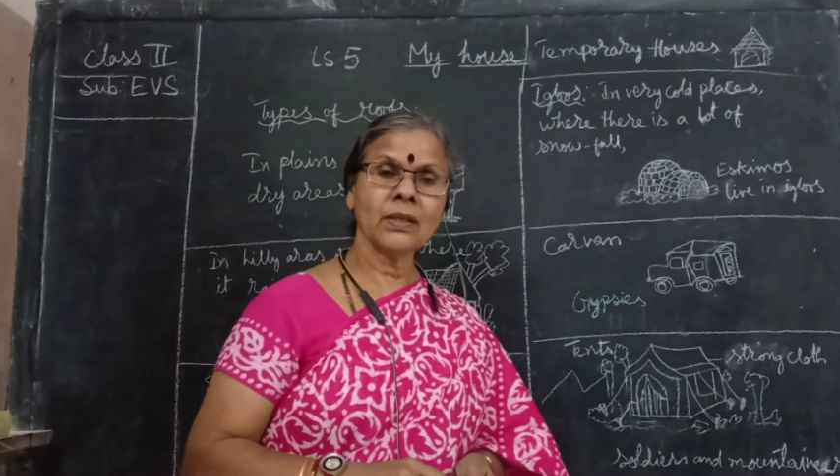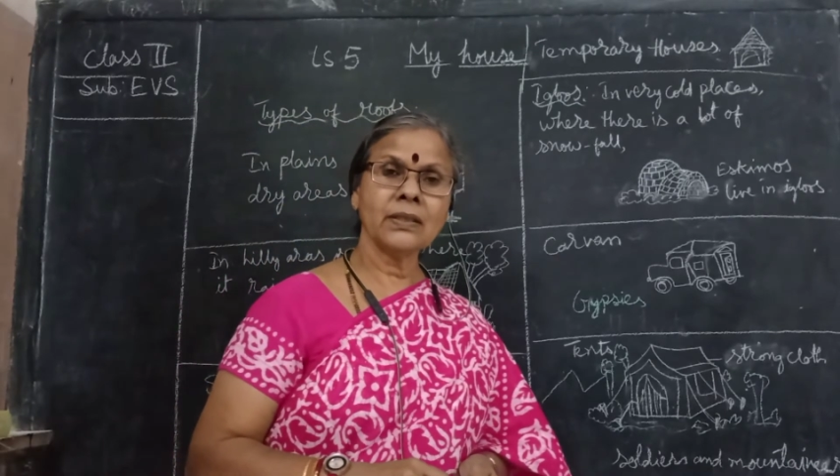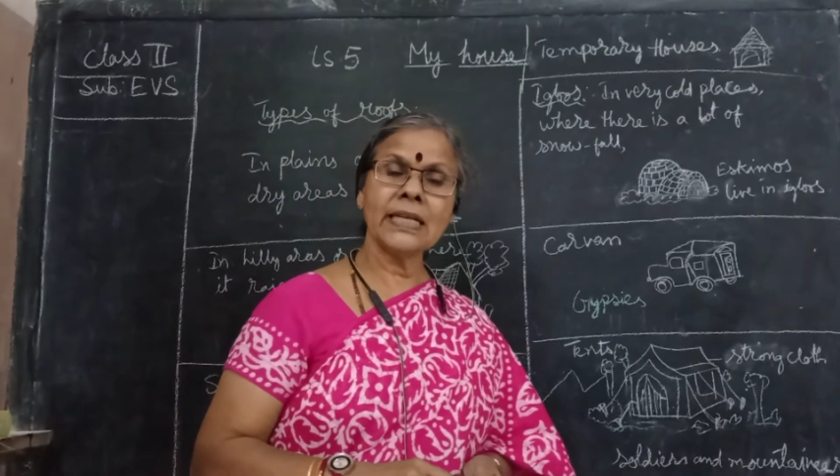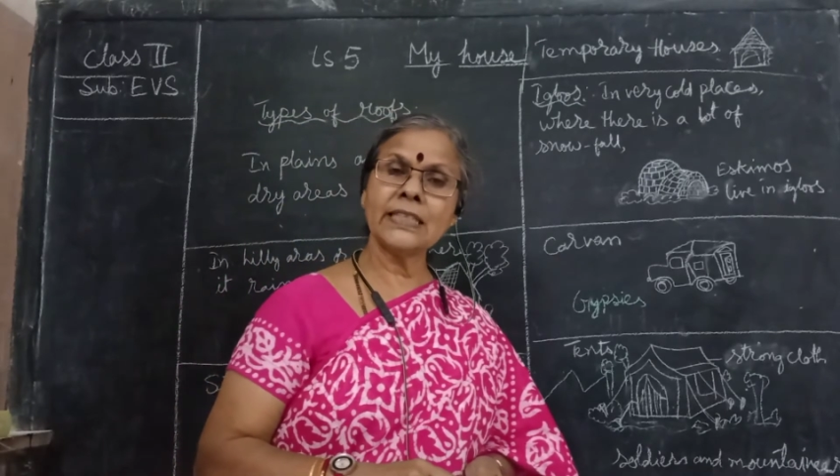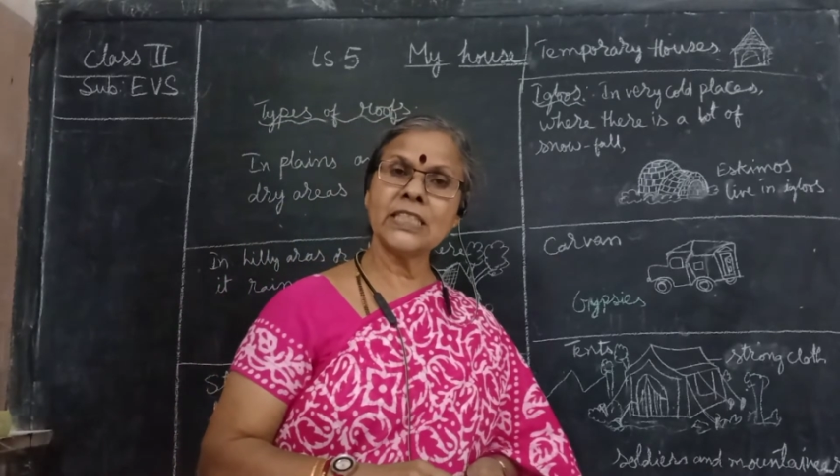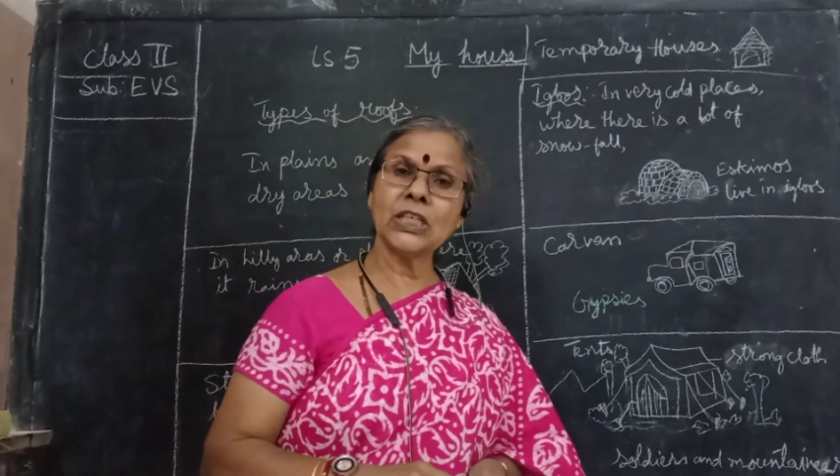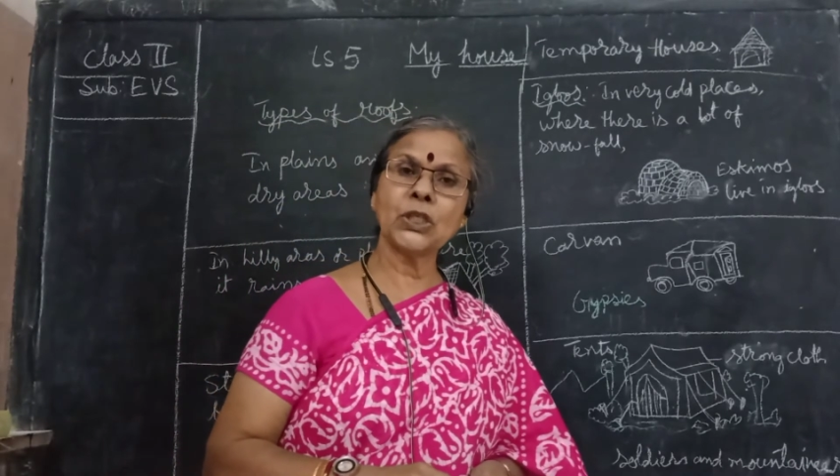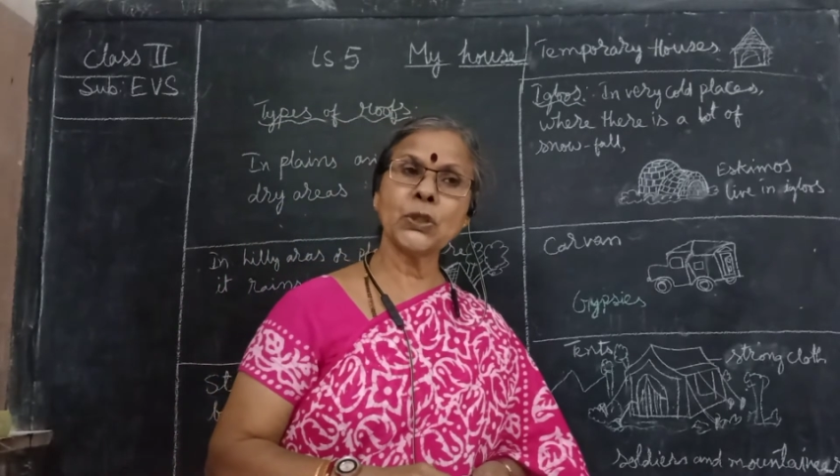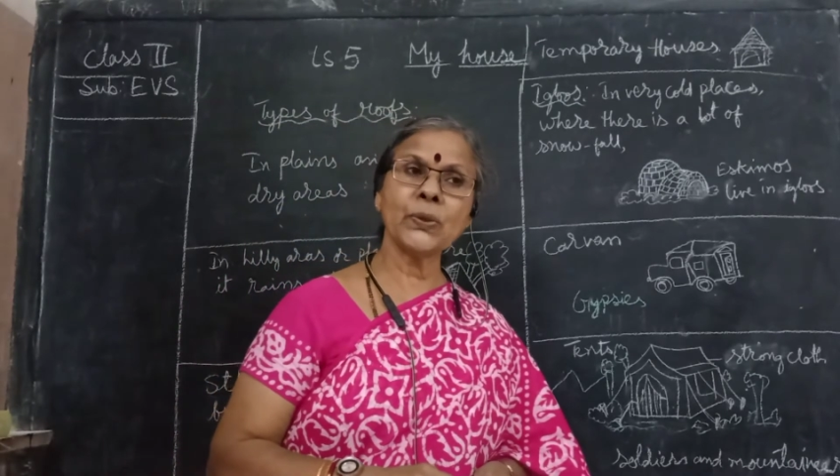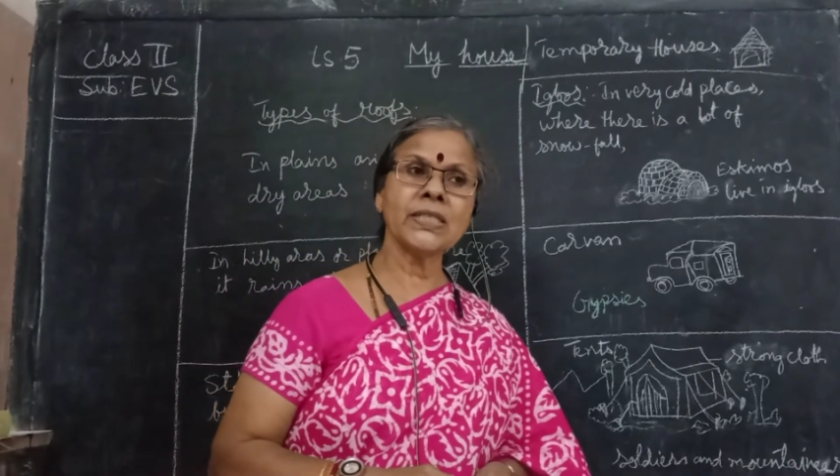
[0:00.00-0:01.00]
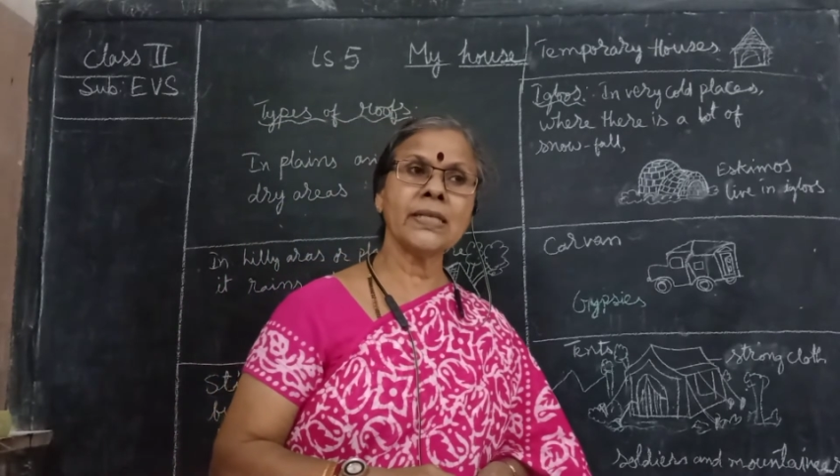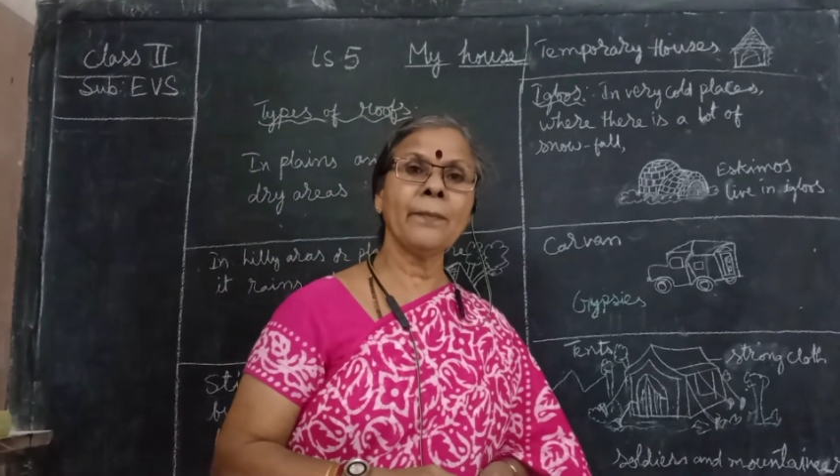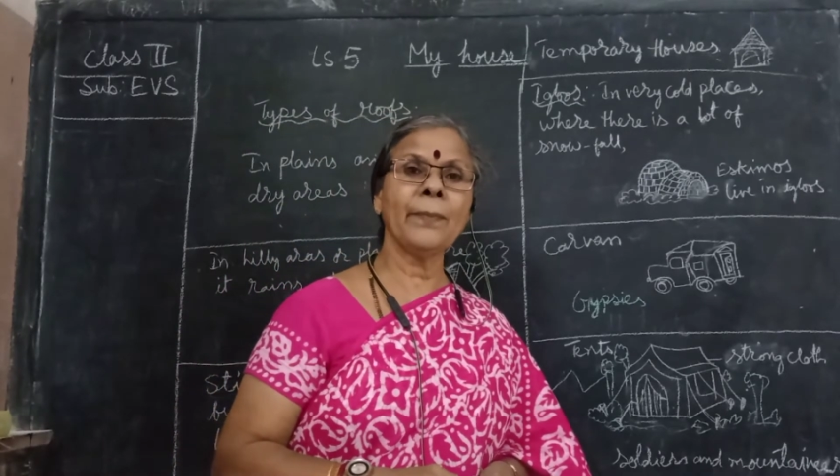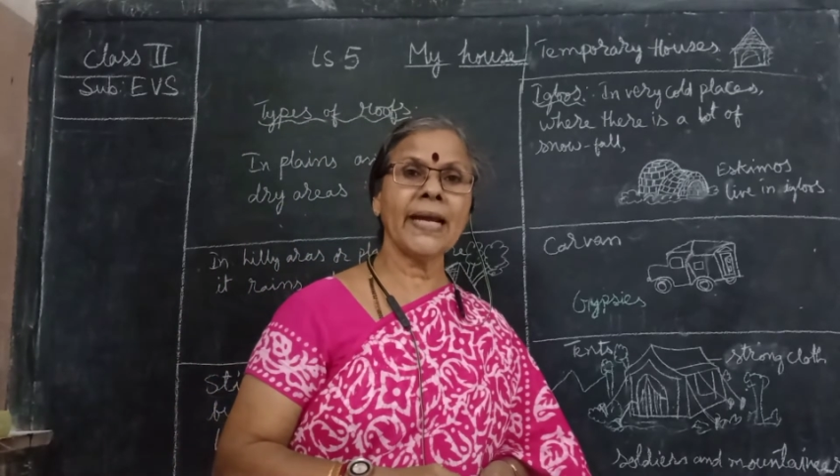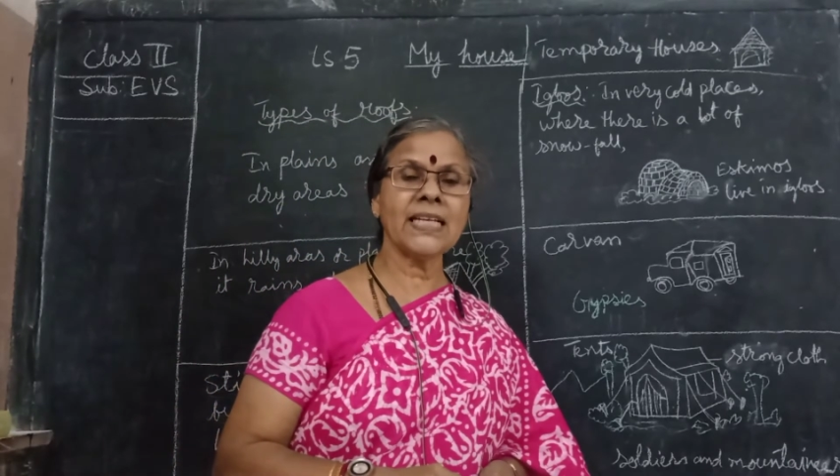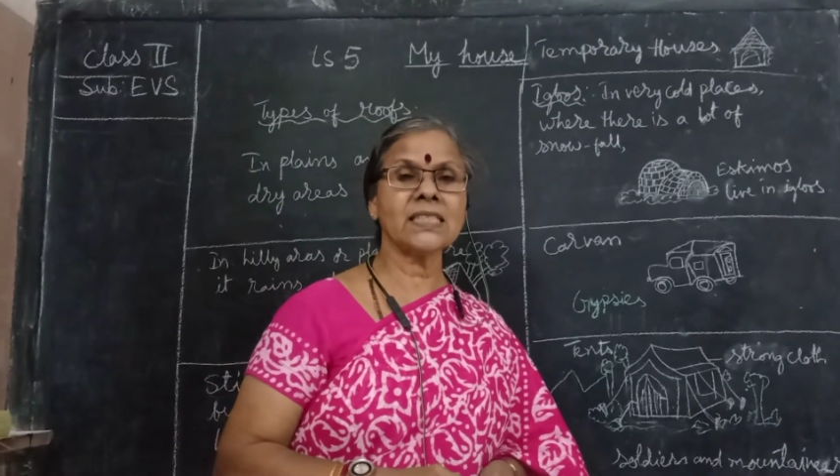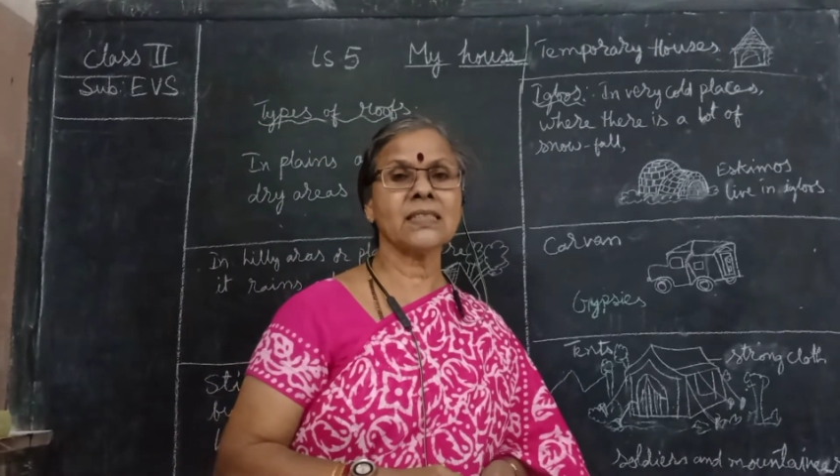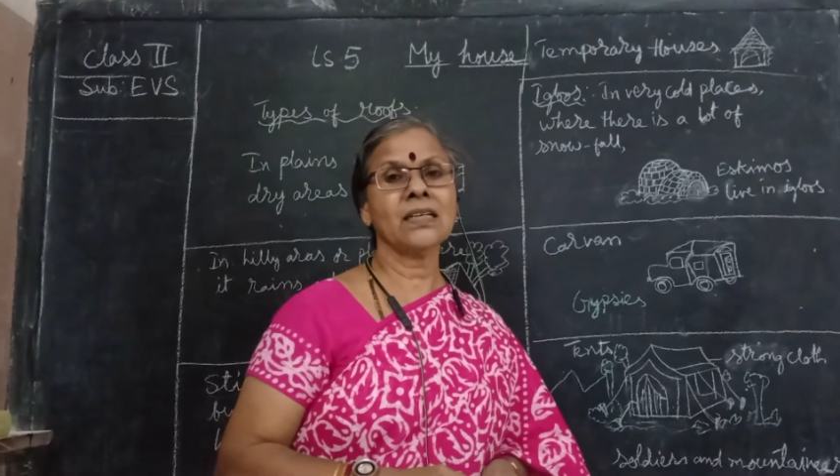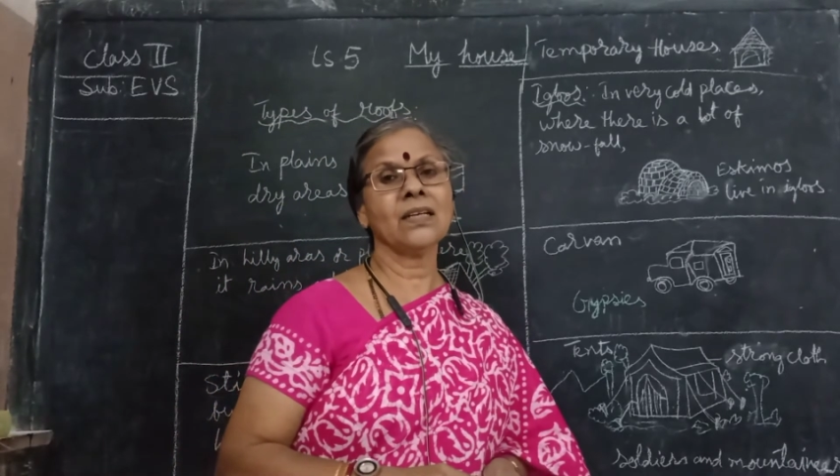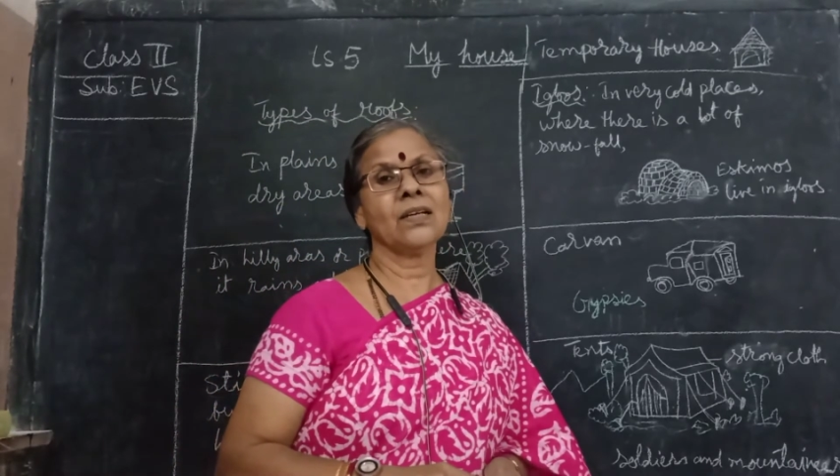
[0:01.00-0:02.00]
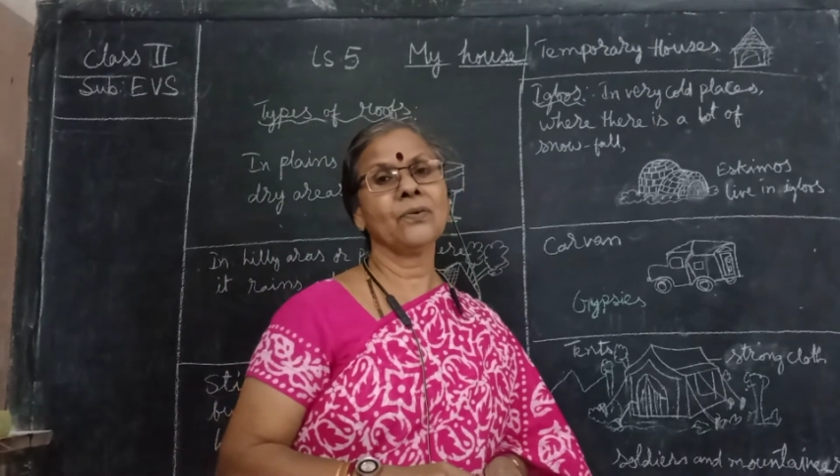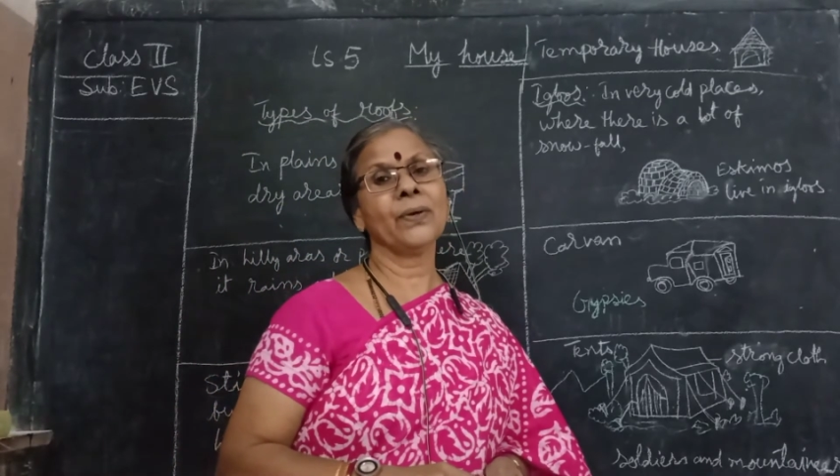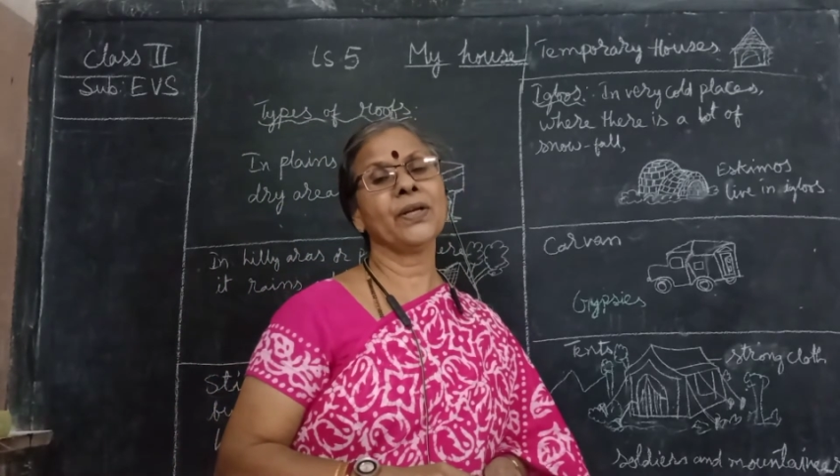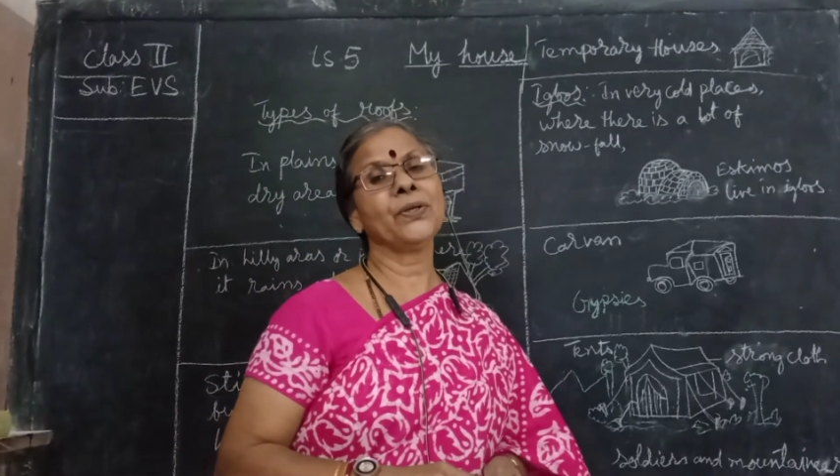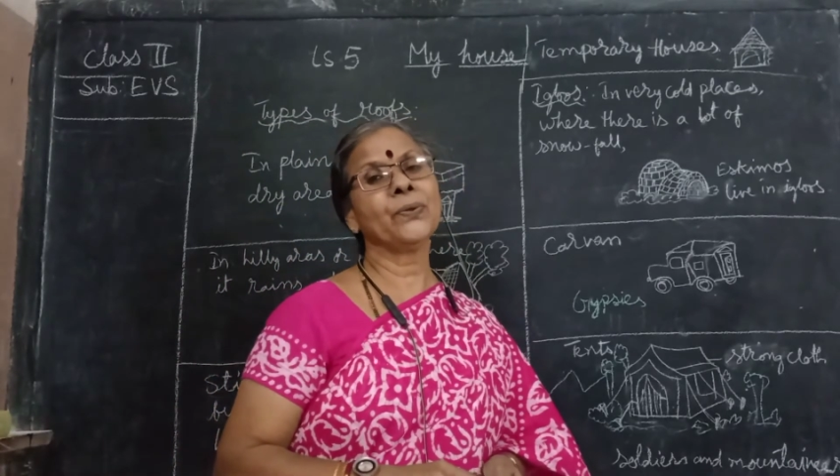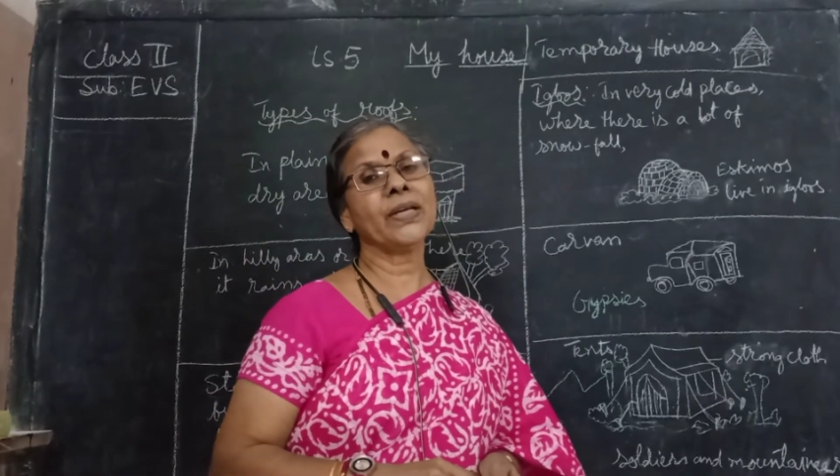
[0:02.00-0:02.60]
That is a tourism place where you